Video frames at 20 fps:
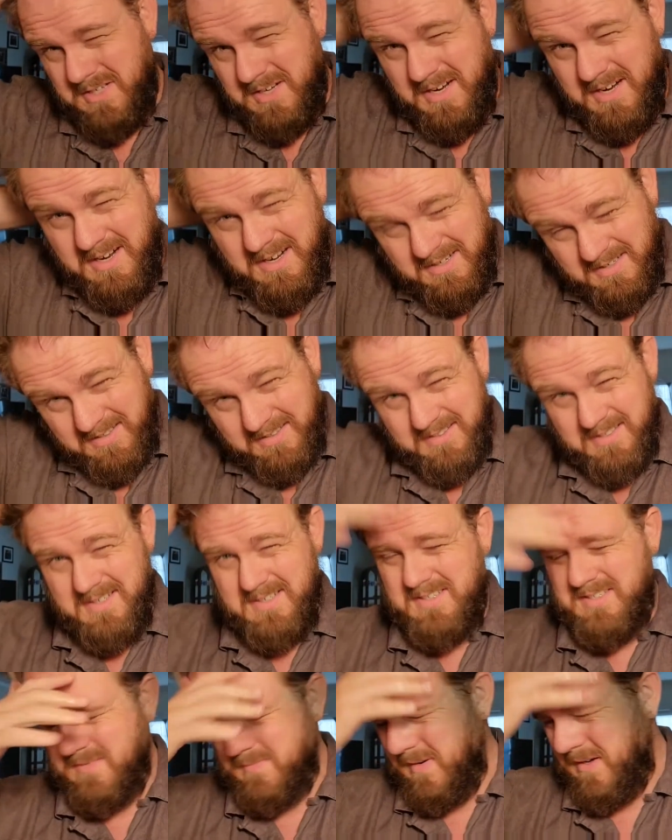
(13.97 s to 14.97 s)
your hair like
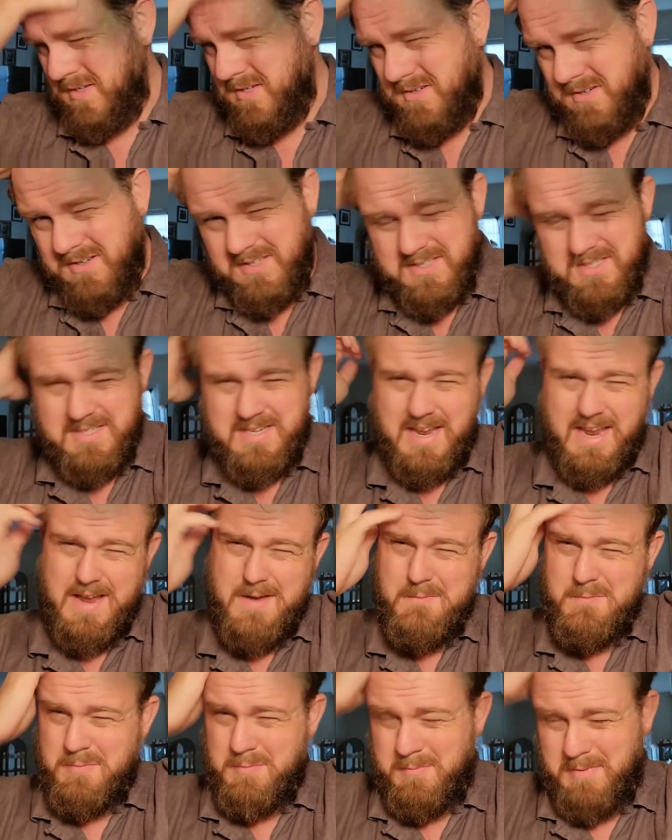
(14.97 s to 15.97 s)
this. Make sure it's
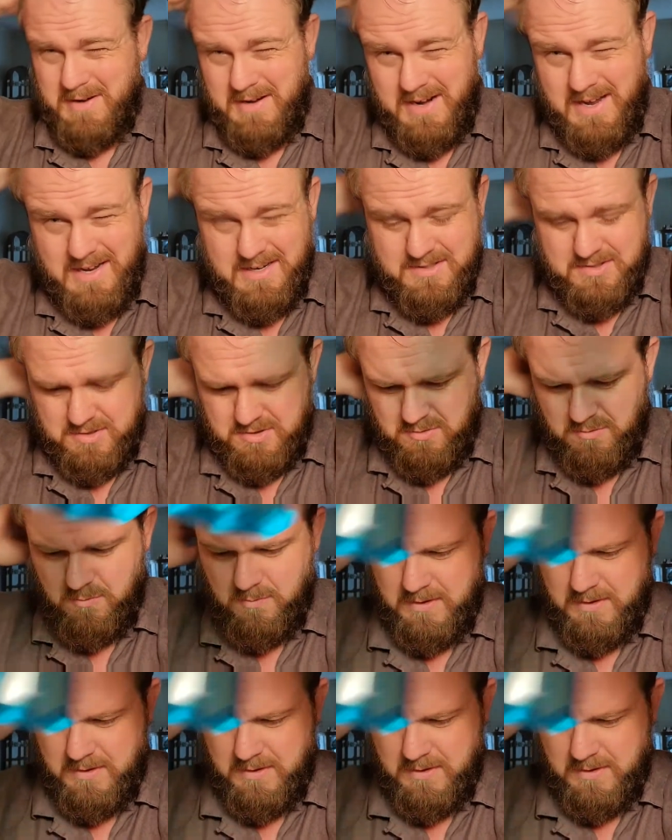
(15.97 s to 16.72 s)
damp, but not too